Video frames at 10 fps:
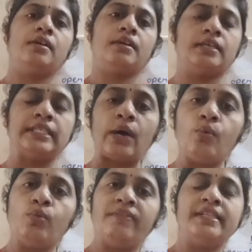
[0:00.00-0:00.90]
Now
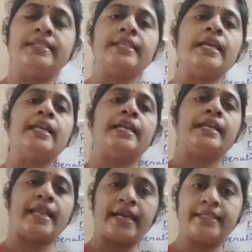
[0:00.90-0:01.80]
we will see
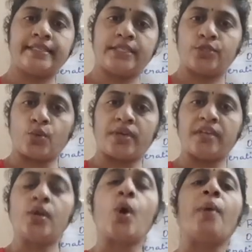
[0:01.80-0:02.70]
next
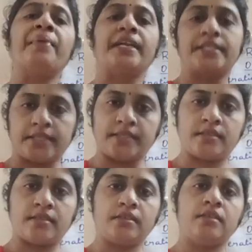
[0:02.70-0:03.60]
token,
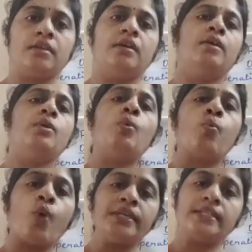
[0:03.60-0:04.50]
operators. Now
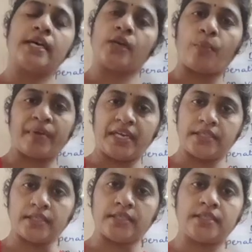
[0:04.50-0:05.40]
what are
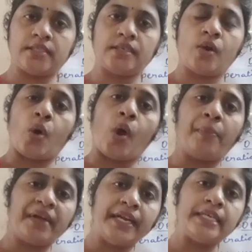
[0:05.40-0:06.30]
operators?
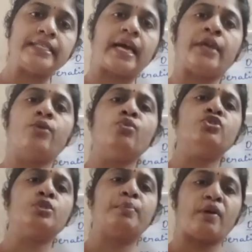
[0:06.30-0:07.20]
Operators are
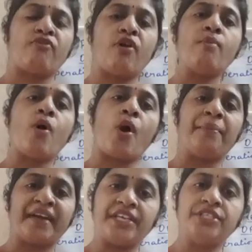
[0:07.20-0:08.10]
used to perform
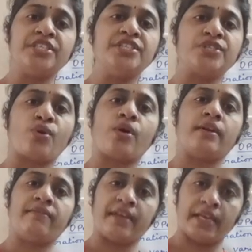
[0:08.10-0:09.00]
operations on
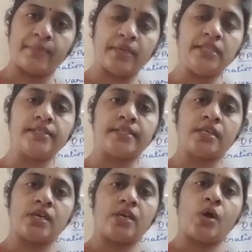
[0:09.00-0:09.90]
variables,
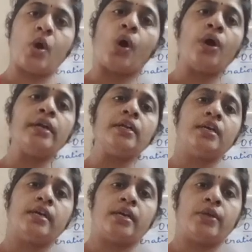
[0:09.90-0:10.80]
or
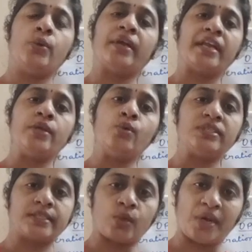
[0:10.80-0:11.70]
you can
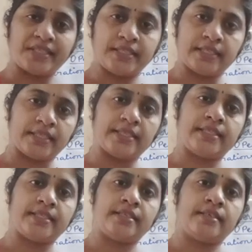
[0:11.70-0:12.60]
use
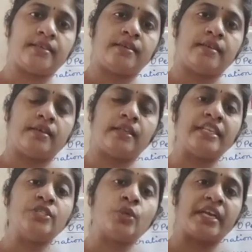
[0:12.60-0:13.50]
constants. That
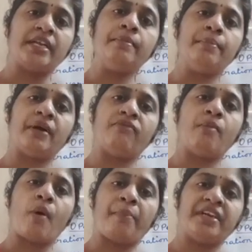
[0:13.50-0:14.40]
is, you can
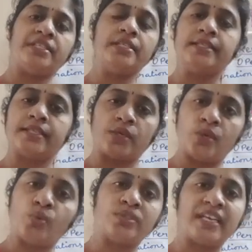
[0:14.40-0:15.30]
perform operations
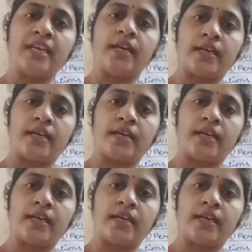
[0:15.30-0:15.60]
using